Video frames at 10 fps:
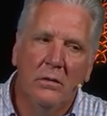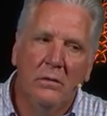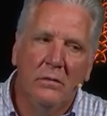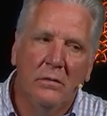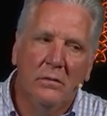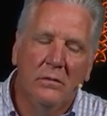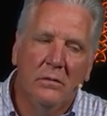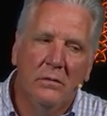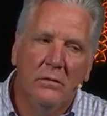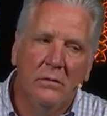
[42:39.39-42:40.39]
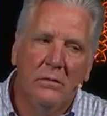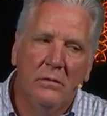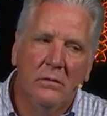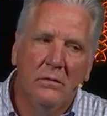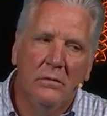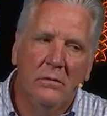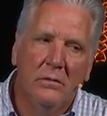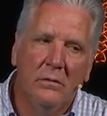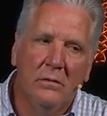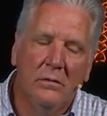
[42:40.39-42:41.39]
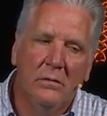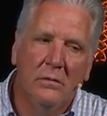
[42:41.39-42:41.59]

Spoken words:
(no one is talking)